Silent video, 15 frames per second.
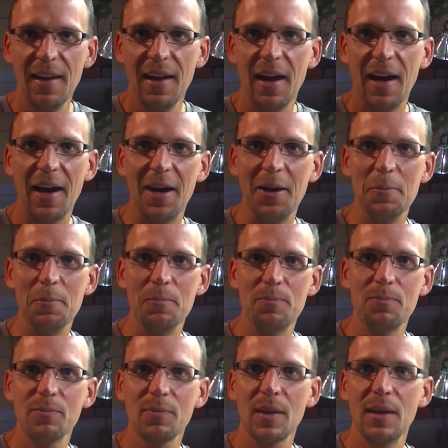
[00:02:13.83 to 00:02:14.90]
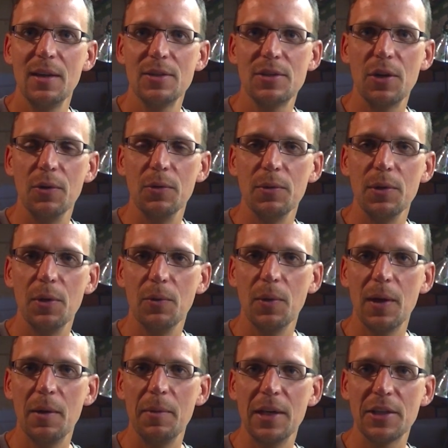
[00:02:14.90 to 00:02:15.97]
Um, so you'll
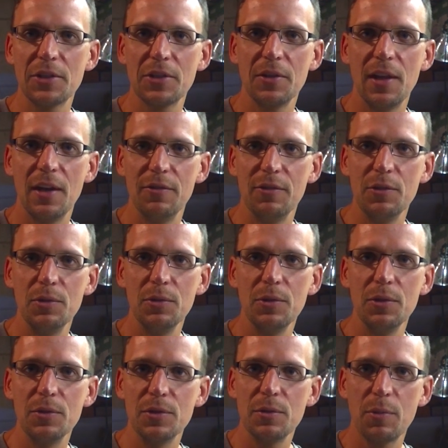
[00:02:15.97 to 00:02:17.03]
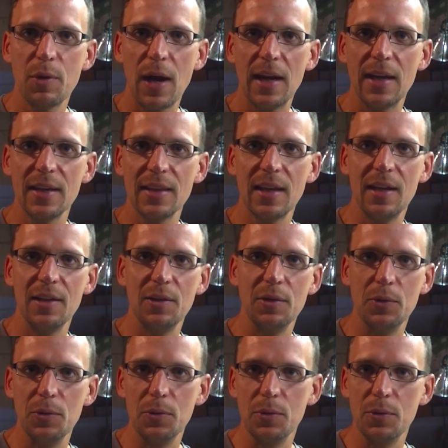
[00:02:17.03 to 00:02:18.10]
want to make sure that if you do use the product that
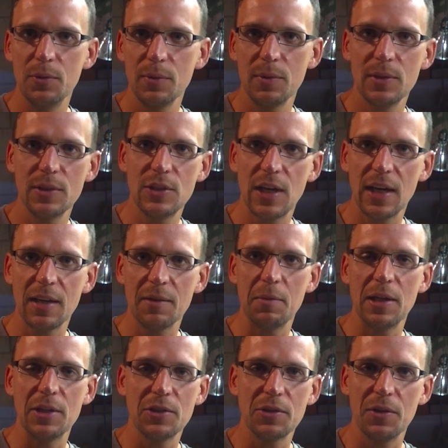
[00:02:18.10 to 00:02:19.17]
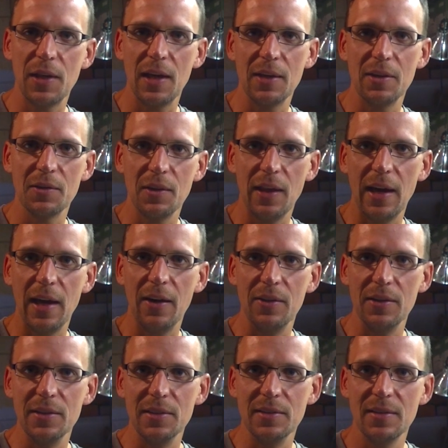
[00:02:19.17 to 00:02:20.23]
you check and make sure that your
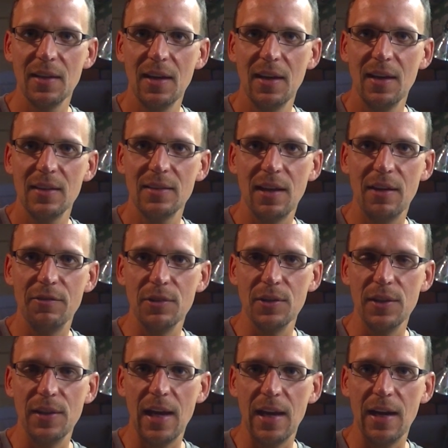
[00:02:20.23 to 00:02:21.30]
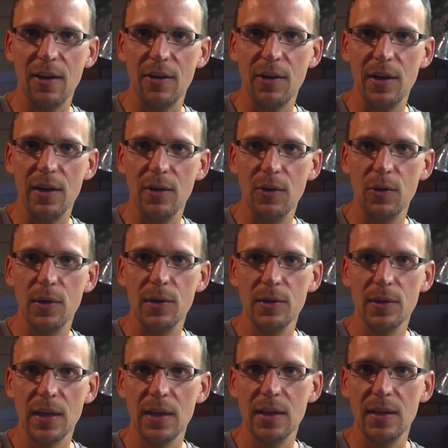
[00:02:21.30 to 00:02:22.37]
layout is level in that area or
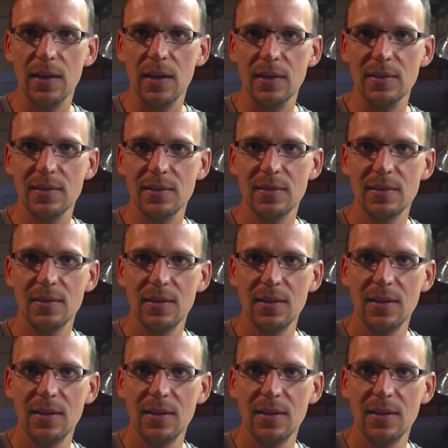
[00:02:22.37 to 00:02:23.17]
you'll get a nice